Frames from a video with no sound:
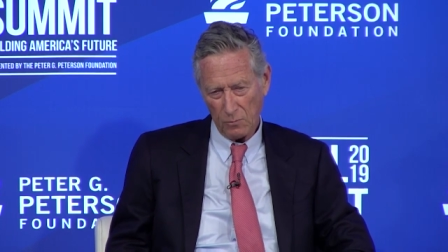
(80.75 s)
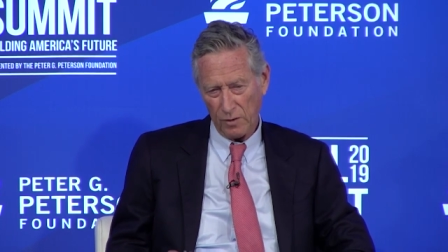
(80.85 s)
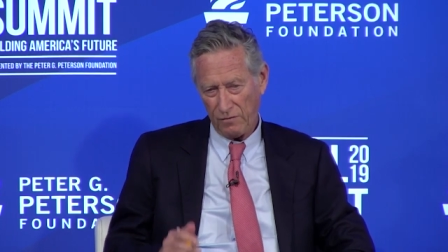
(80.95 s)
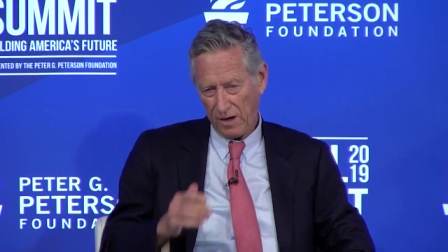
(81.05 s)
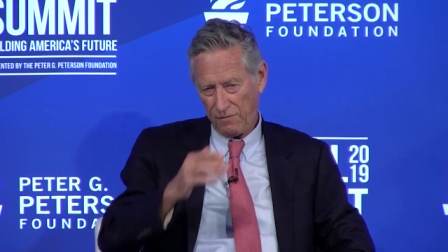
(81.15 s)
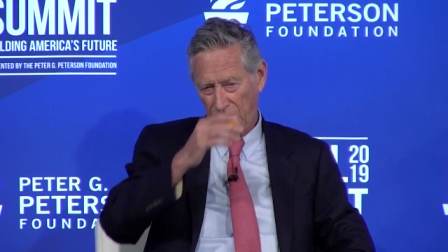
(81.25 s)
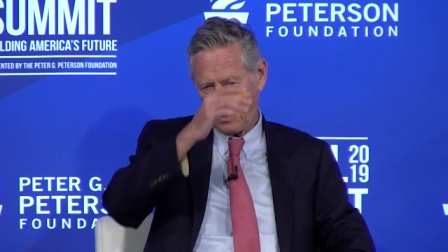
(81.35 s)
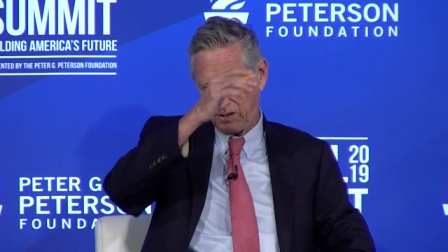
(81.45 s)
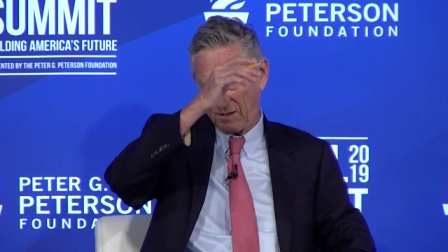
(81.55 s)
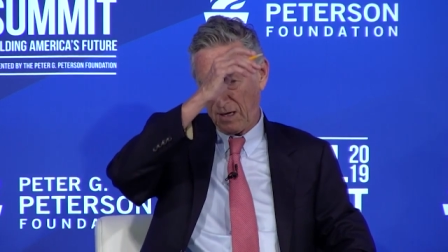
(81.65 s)
we've had this
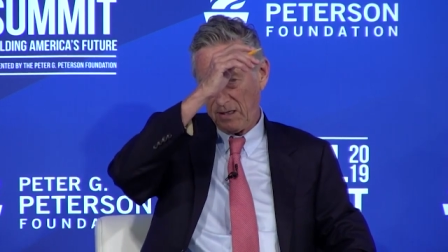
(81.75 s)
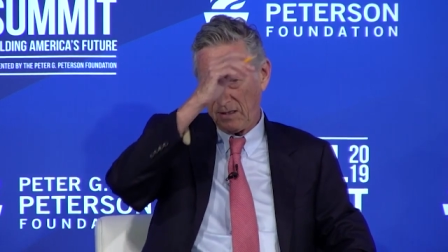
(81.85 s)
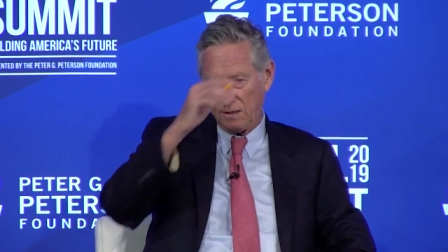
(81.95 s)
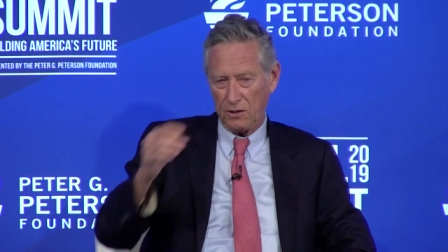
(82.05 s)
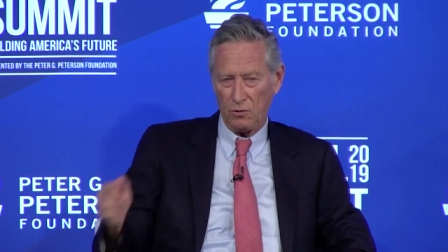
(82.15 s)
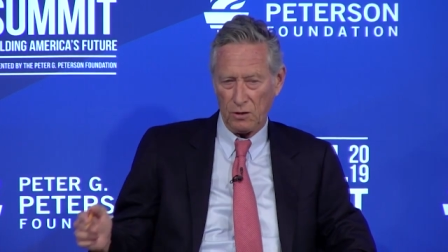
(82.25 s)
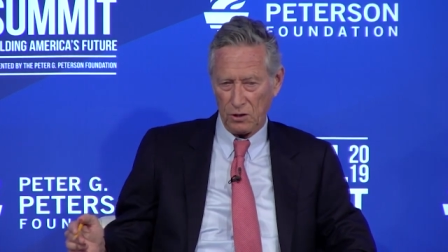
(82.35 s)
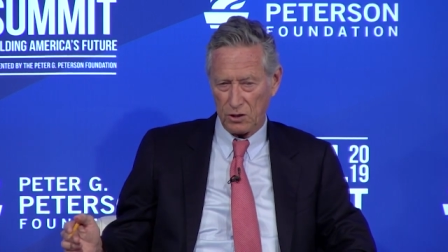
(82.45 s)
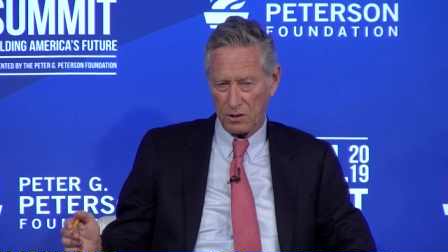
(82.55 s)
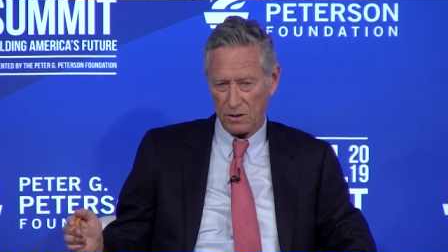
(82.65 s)
steady
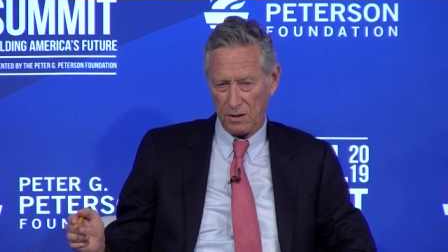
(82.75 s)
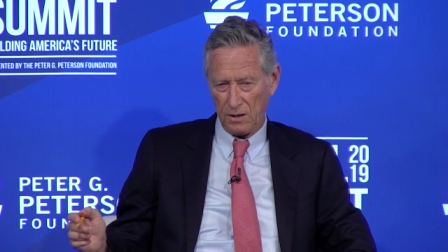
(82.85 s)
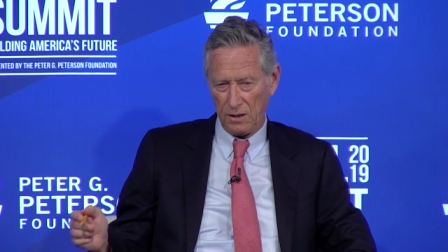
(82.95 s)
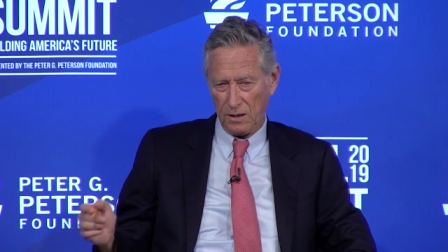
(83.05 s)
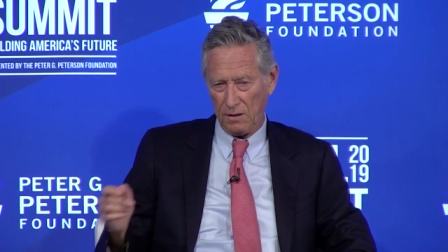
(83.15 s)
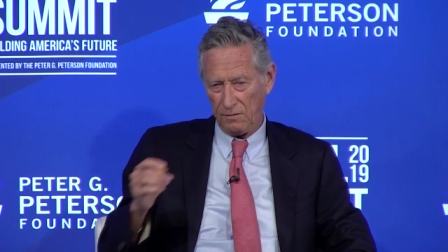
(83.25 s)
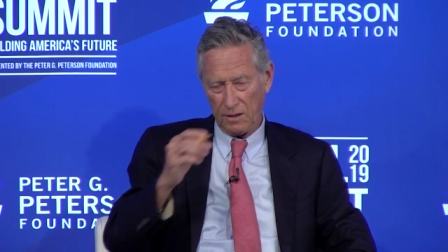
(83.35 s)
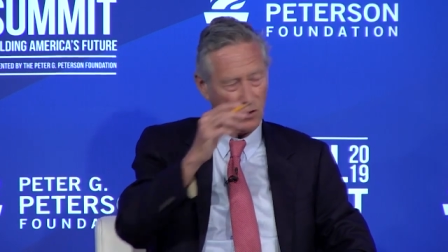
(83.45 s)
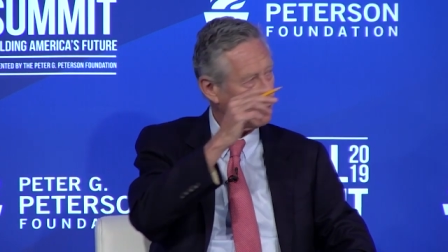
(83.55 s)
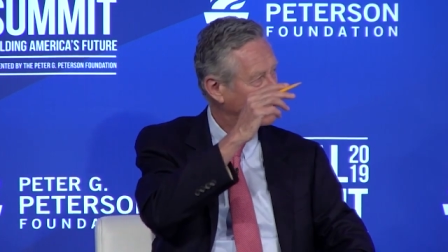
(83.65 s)
decrease in
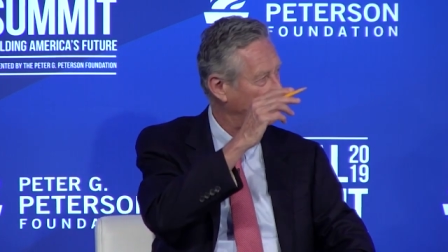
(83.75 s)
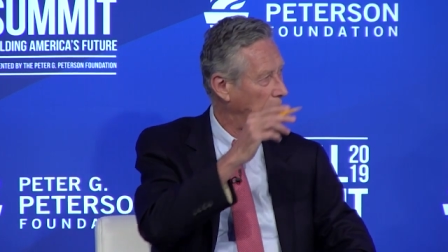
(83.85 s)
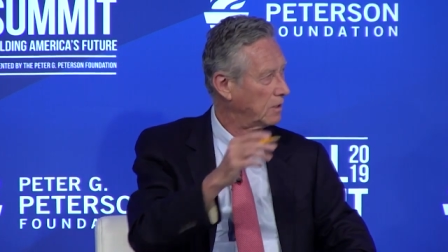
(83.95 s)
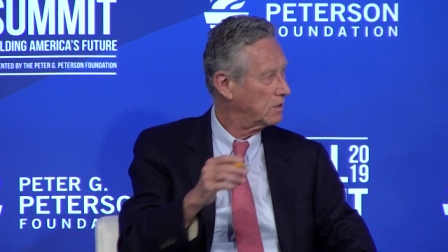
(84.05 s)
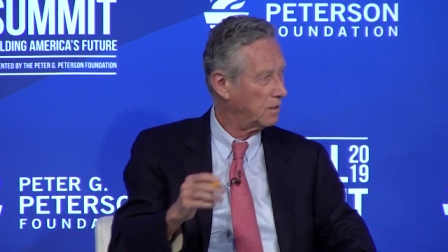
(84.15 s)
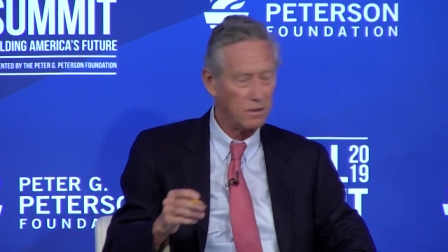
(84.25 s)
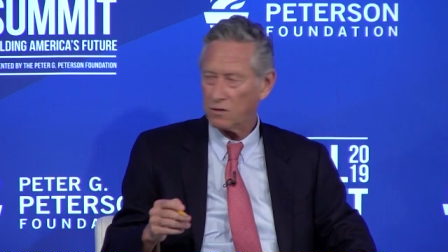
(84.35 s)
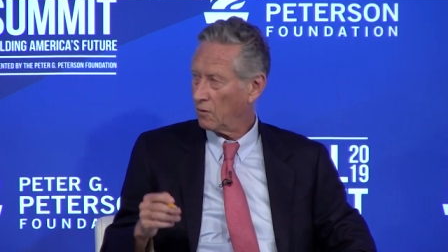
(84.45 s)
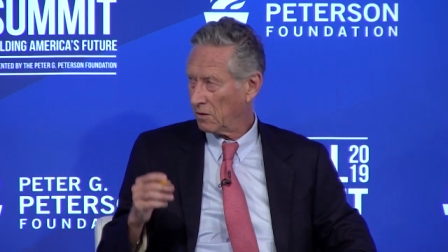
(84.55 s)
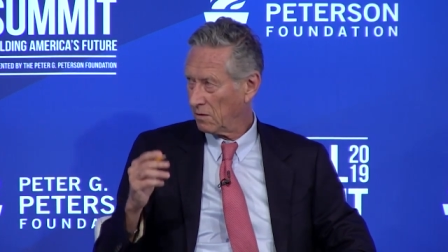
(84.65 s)
the interest rate
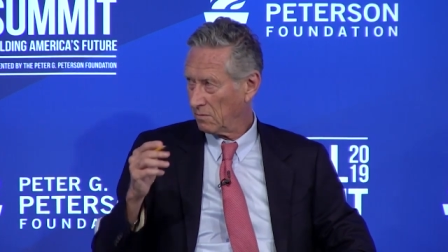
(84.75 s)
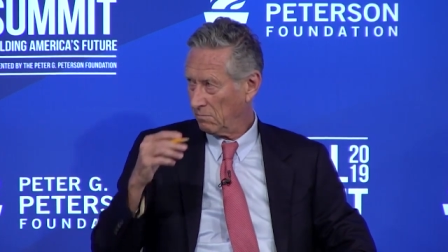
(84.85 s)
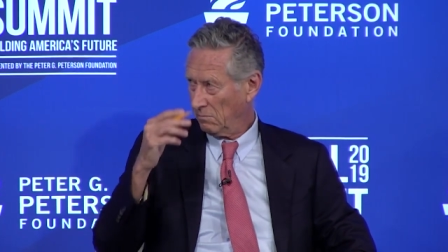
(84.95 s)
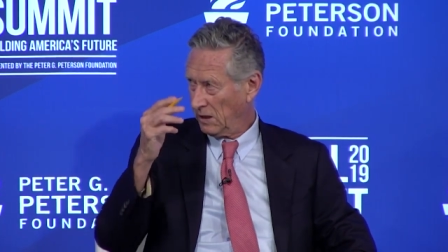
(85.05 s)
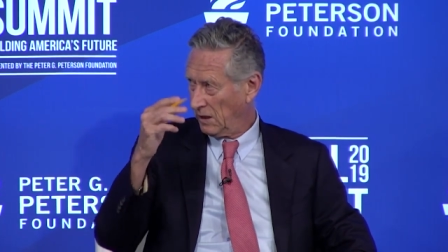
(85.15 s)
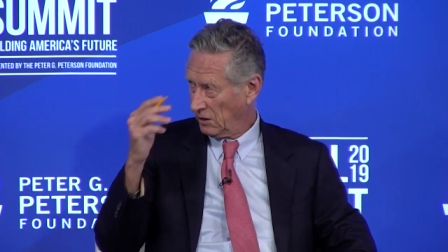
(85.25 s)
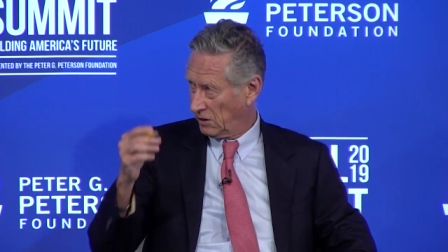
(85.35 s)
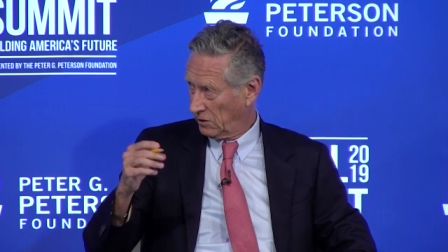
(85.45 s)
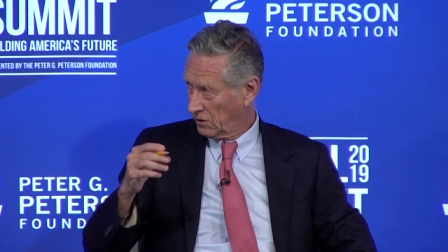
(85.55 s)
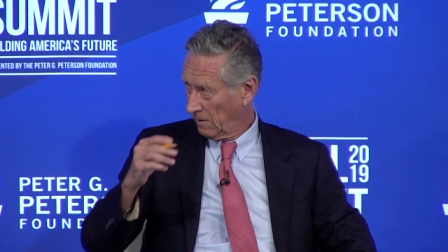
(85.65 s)
since the
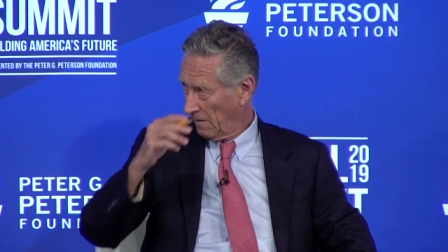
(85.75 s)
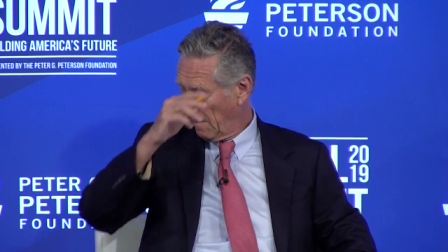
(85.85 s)
mid-80s,